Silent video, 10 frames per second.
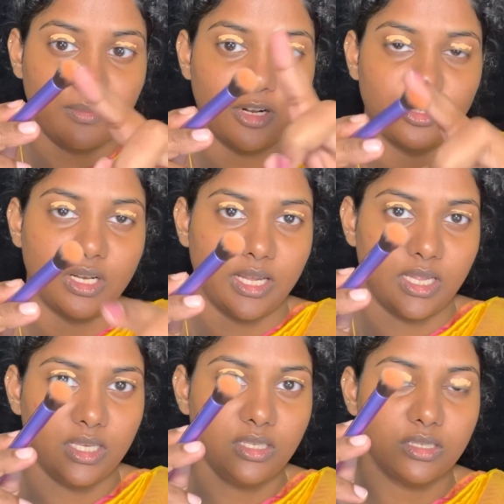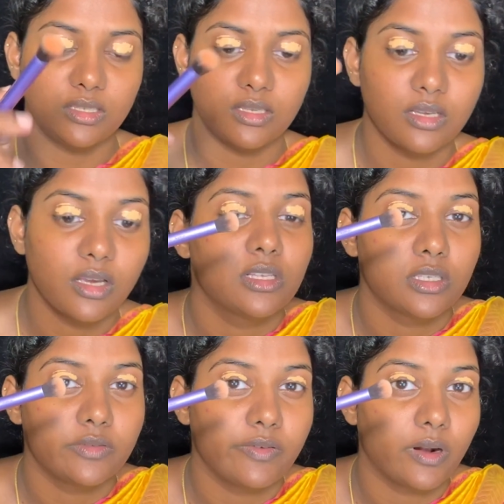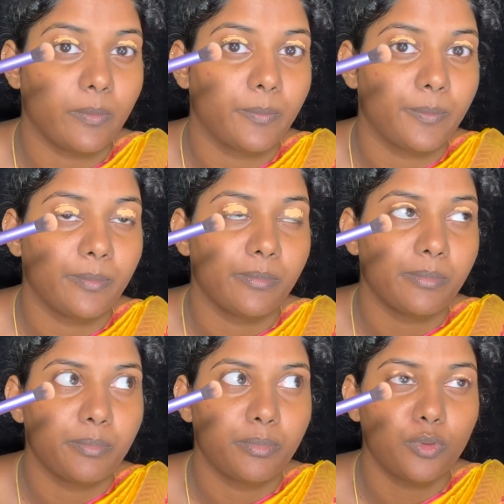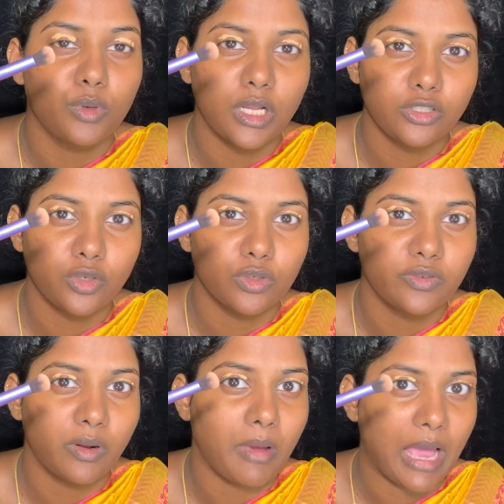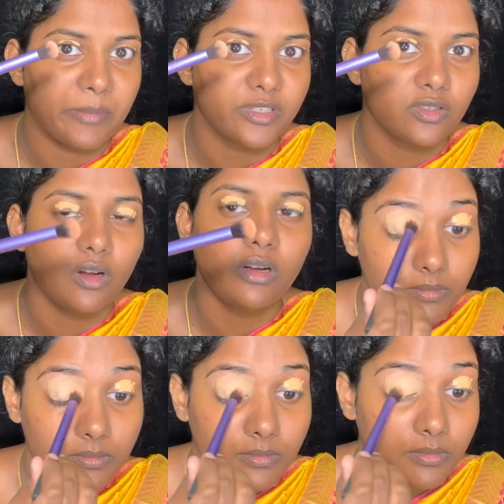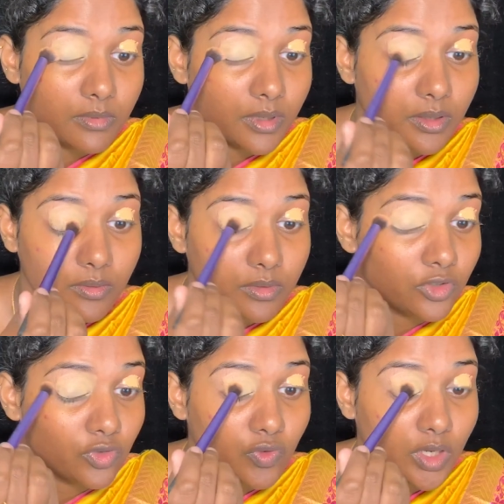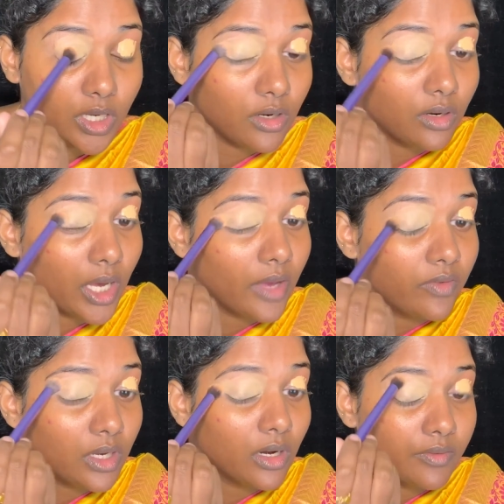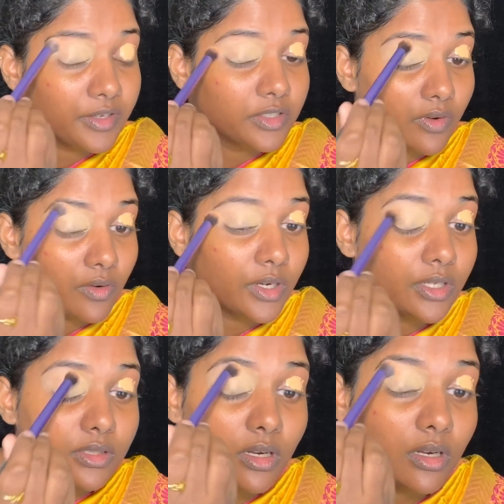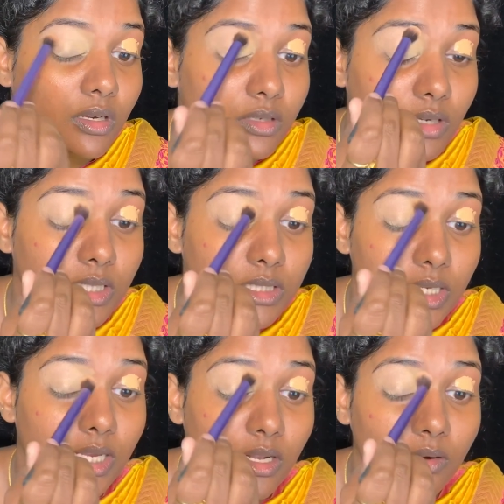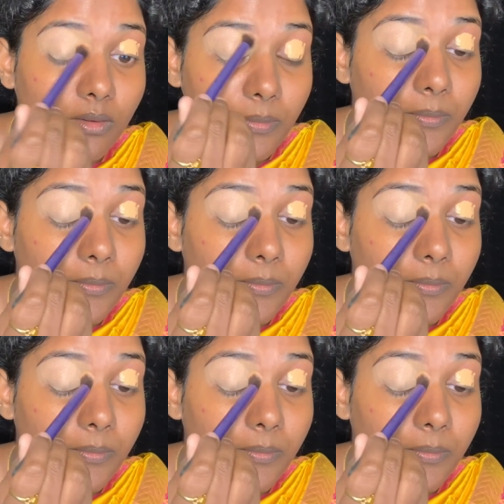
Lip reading: brush like this. This is from Puna stores from Amazon. This is really a heavy coverage foundation concealer.